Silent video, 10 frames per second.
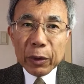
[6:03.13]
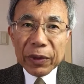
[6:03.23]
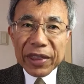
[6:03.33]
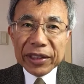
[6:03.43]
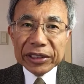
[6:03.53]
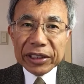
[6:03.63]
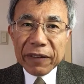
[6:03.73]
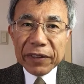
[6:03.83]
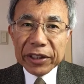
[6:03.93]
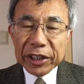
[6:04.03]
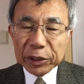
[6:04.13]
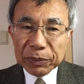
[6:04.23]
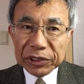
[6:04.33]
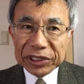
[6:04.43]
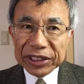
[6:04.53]
when the survey
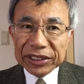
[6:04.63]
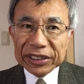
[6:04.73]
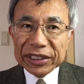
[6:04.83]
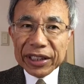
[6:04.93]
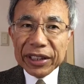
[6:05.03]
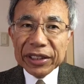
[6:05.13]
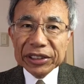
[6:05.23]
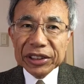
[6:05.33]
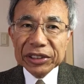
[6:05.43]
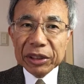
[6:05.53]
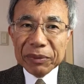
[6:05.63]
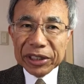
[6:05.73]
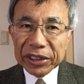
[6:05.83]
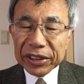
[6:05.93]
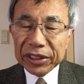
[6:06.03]
responses are
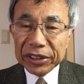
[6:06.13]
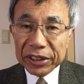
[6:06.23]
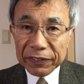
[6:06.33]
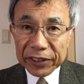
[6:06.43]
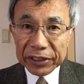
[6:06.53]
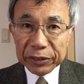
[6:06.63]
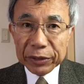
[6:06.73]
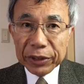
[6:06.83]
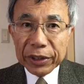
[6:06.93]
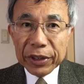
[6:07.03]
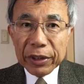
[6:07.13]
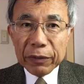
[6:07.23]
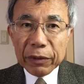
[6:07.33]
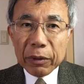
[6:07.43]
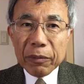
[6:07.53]
systematically different
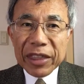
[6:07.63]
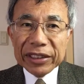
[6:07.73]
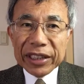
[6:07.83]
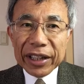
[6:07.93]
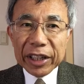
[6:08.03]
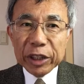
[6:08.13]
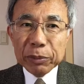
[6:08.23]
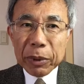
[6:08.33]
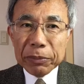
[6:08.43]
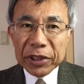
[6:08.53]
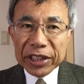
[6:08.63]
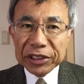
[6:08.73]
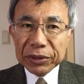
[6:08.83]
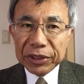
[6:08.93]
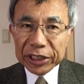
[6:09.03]
from the target
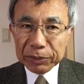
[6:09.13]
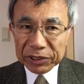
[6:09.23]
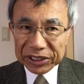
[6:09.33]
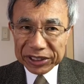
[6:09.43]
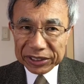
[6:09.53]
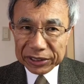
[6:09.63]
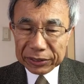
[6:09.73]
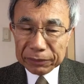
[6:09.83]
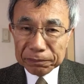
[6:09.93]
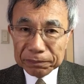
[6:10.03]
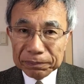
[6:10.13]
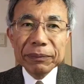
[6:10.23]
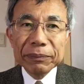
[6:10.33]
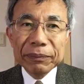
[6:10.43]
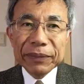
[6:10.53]
population responses.
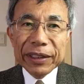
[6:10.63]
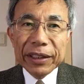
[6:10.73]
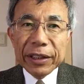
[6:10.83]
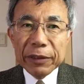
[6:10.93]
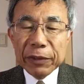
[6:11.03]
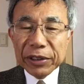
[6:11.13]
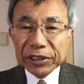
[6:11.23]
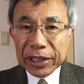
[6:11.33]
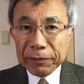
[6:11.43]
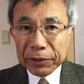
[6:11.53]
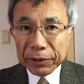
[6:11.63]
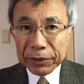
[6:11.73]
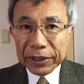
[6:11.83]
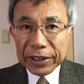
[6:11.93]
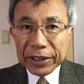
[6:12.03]
For example,
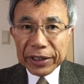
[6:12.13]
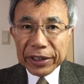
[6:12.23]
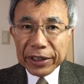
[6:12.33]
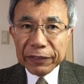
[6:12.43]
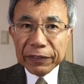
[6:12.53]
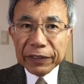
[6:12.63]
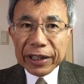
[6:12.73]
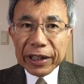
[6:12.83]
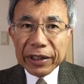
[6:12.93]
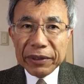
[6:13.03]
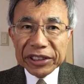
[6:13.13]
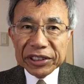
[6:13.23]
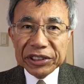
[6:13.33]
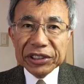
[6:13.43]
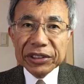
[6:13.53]
if a
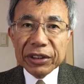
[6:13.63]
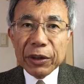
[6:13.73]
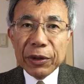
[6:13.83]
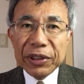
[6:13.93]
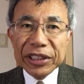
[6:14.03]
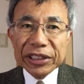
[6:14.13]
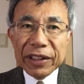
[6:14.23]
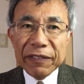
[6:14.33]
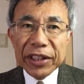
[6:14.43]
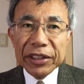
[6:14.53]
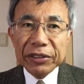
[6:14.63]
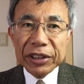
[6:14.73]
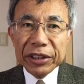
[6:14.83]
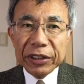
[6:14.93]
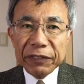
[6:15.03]
researcher only surveyed
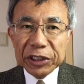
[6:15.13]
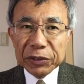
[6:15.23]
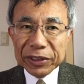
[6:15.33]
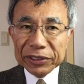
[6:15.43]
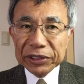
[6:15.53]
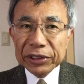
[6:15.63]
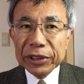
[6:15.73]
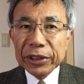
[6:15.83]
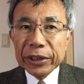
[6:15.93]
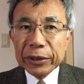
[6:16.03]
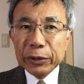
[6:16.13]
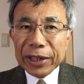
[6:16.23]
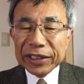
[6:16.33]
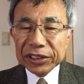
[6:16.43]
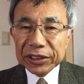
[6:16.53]
individuals who
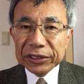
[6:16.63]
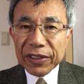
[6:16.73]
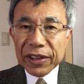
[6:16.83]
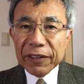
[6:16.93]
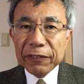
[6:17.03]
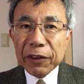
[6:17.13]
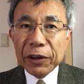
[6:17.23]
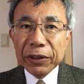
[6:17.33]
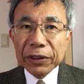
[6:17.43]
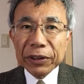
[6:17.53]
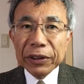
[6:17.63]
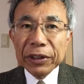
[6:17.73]
answered their phone